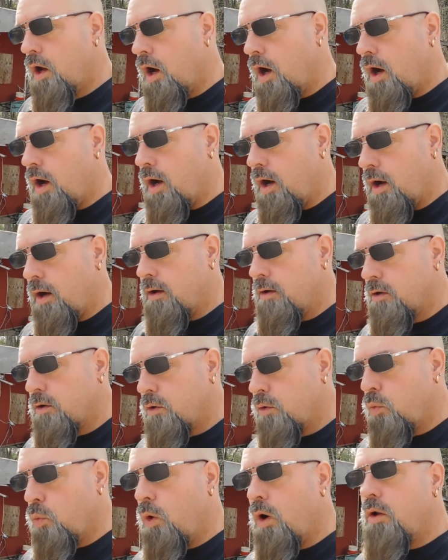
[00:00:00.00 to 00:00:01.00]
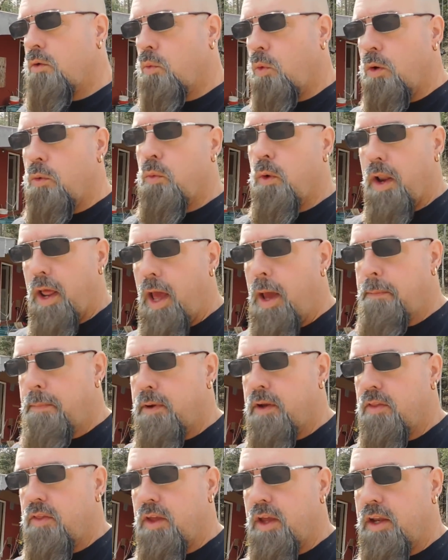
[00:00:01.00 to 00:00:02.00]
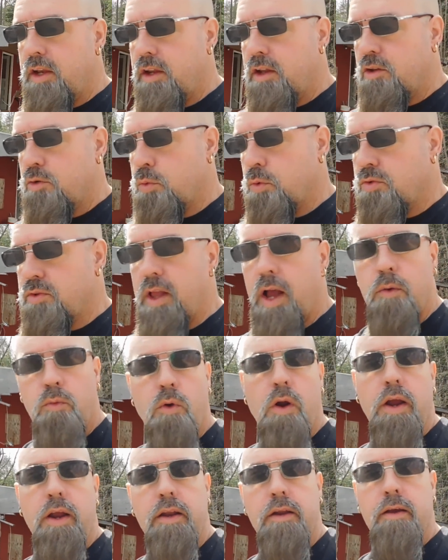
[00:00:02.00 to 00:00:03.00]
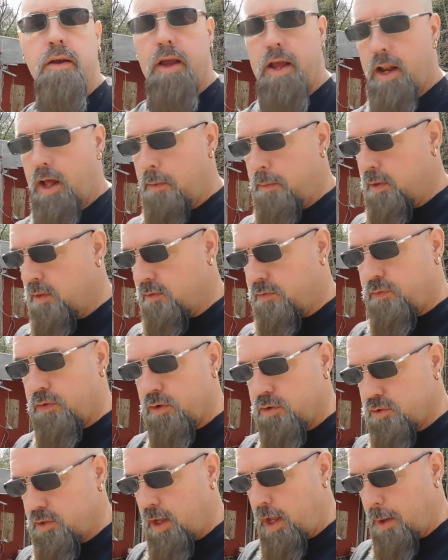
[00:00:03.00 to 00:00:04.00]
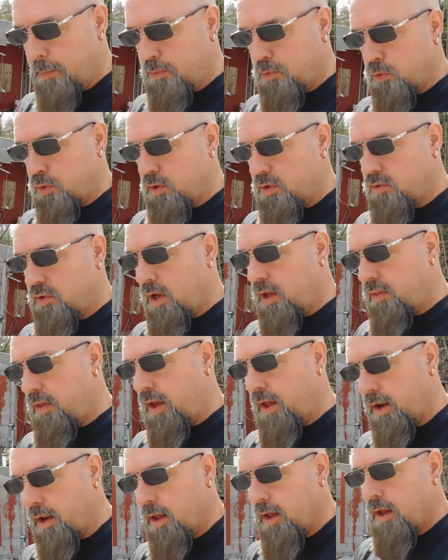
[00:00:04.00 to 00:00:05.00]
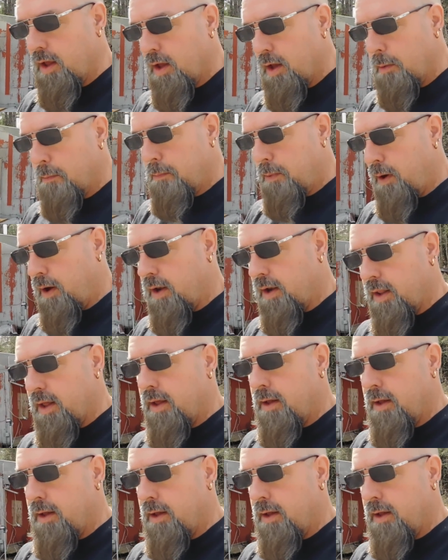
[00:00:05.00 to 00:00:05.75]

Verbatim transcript: uh, what what what happened to the Indians was not right, and I'll be the first to absolutely say that. But